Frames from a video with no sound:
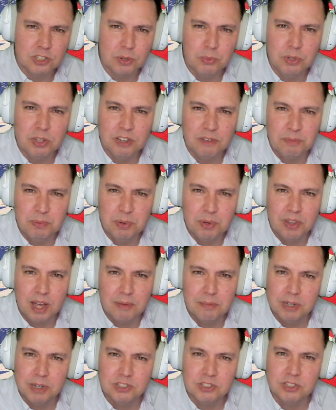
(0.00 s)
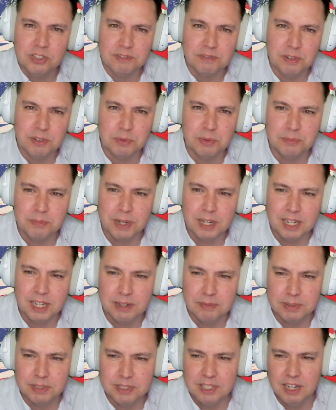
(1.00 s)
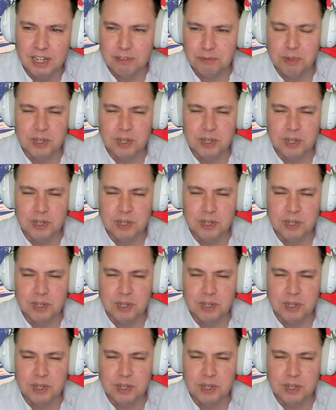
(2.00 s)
I wouldn't have put that much on if I was making it myself.